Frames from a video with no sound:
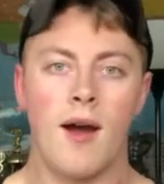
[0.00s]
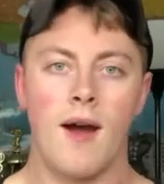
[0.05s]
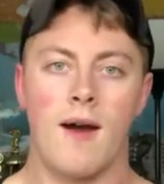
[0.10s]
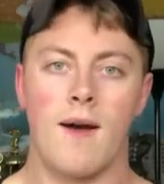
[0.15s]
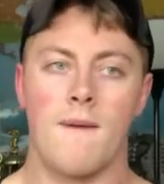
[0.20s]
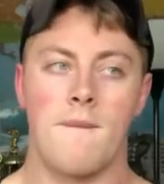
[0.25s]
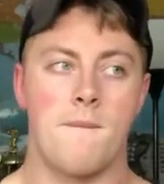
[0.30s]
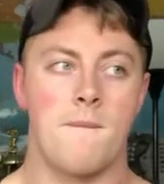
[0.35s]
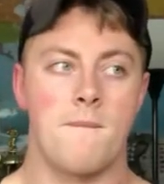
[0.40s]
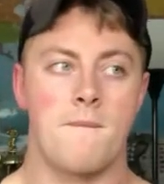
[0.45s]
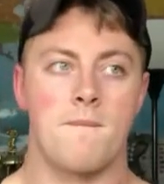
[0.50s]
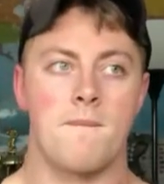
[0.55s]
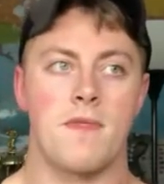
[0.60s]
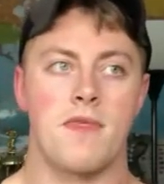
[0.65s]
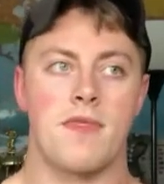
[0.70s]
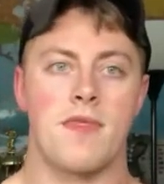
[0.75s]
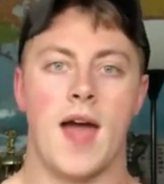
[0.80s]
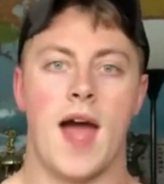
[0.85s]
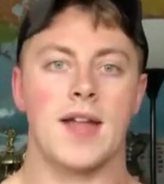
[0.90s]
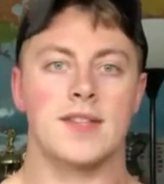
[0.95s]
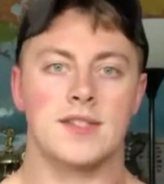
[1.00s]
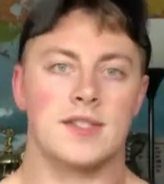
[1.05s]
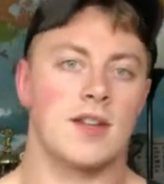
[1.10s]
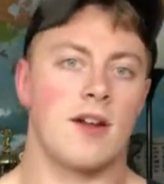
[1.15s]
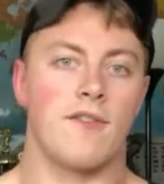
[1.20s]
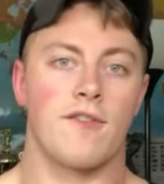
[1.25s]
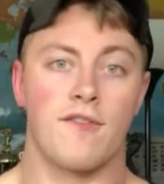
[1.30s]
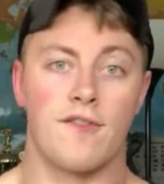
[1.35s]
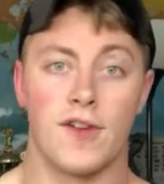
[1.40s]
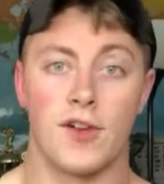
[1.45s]
Um, that
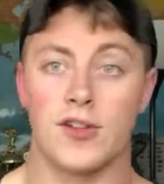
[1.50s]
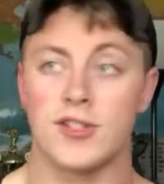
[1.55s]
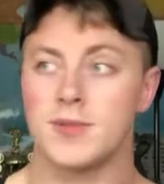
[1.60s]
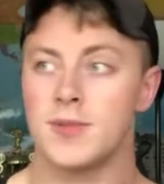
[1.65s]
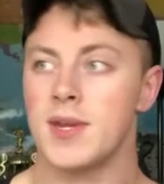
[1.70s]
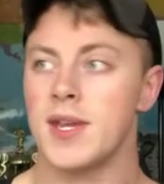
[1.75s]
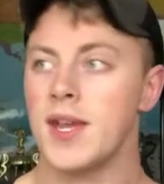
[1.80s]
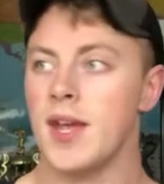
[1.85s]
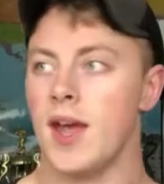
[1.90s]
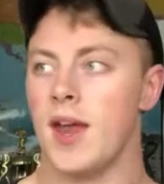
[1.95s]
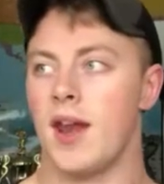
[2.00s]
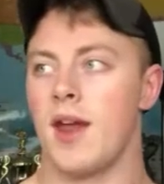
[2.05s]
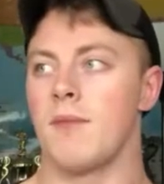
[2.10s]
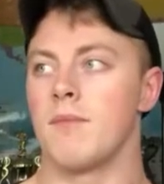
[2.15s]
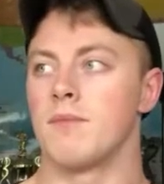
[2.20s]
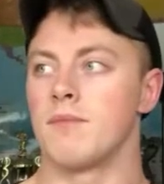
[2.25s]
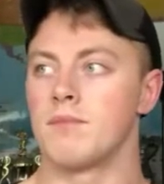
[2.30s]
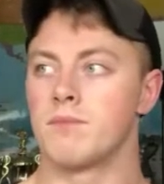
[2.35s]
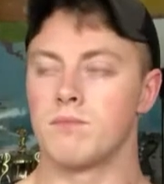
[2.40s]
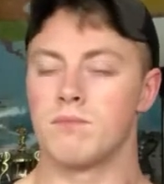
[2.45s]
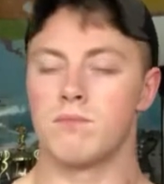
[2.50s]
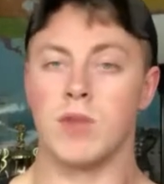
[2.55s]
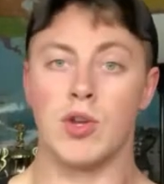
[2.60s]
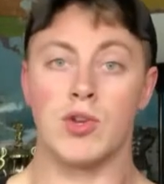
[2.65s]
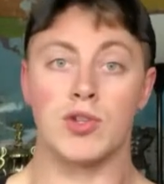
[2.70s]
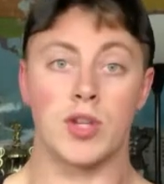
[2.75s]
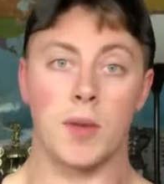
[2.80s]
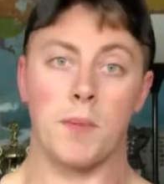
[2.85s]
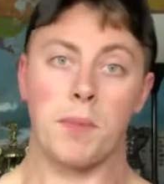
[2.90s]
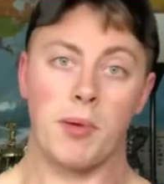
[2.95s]
stuff fills me, and I'm
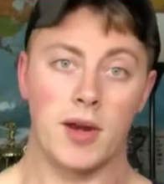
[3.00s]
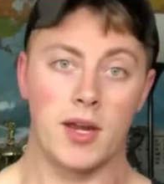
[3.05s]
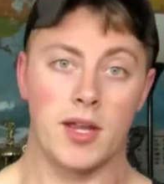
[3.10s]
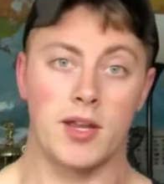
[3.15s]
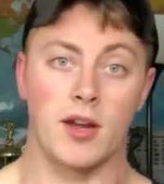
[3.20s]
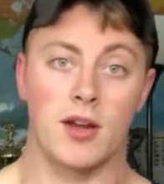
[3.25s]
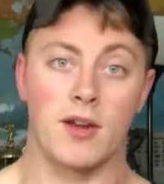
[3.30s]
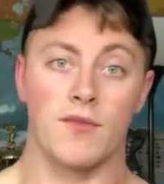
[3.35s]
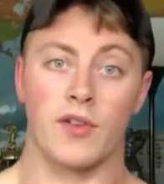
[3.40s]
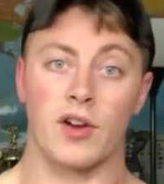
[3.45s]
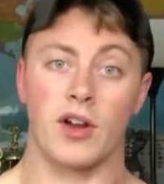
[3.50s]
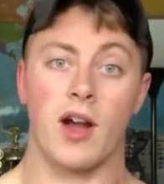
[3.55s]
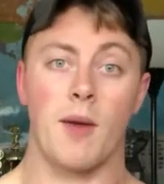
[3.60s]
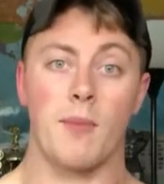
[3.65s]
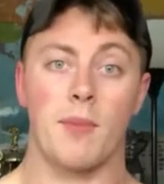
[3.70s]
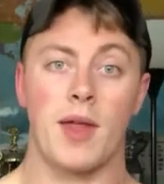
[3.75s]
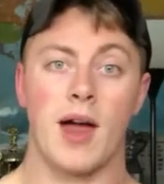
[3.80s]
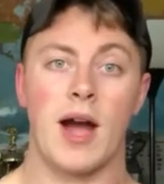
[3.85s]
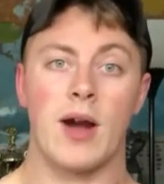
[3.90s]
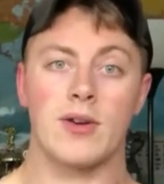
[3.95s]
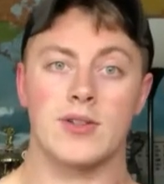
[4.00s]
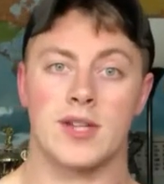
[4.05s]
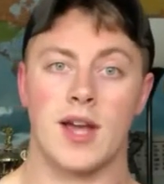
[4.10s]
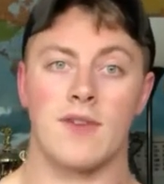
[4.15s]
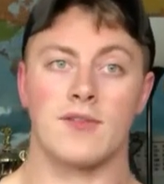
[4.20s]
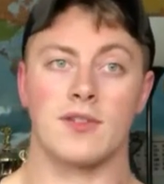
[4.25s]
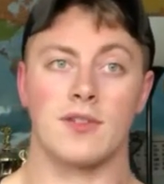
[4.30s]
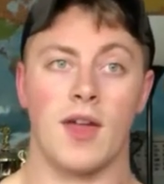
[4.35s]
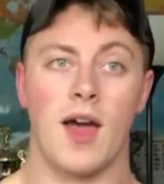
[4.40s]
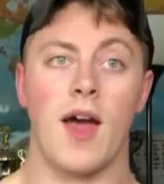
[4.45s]
usually pretty good for a couple hours
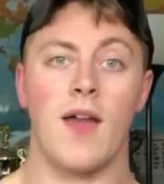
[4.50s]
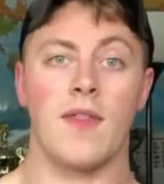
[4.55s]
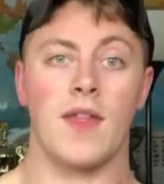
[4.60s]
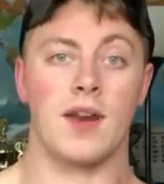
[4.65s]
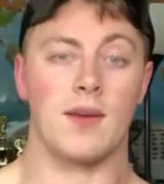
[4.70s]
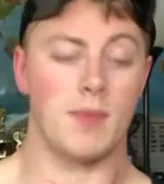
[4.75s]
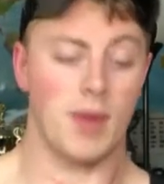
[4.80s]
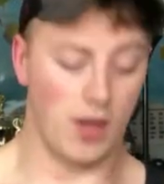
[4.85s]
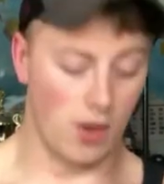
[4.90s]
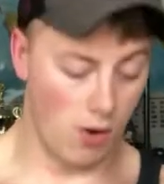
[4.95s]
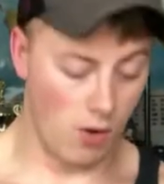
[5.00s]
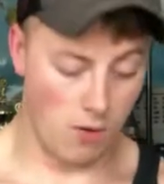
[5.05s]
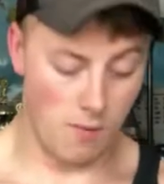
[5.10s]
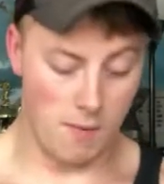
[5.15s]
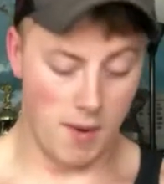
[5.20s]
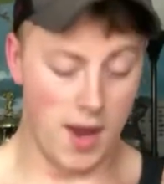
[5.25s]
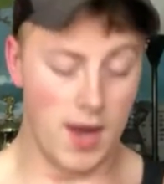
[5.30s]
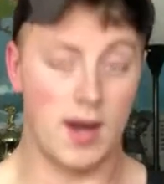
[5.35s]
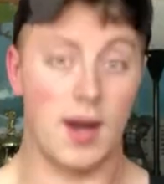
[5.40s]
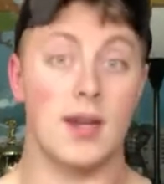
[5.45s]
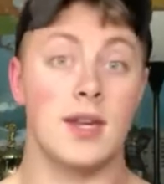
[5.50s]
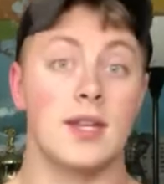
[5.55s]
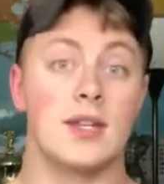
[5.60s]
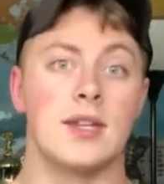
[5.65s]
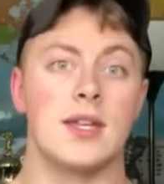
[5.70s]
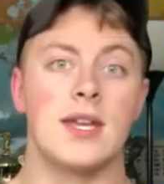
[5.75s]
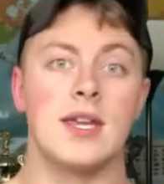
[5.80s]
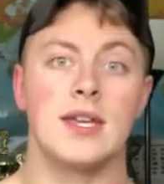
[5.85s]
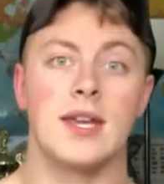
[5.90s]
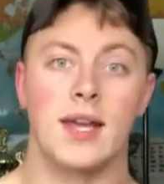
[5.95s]
after that, and then I'm like, oh man, I
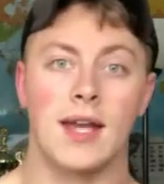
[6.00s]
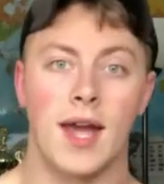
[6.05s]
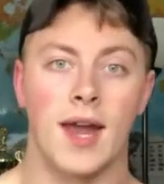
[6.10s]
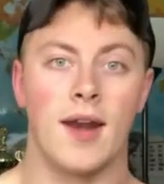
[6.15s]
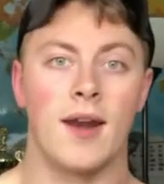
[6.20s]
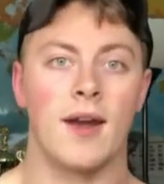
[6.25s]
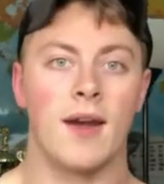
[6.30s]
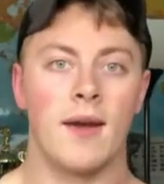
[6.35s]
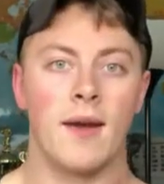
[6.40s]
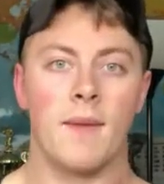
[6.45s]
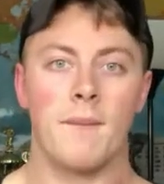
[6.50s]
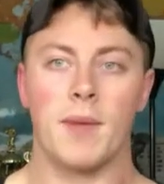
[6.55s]
need to eat again.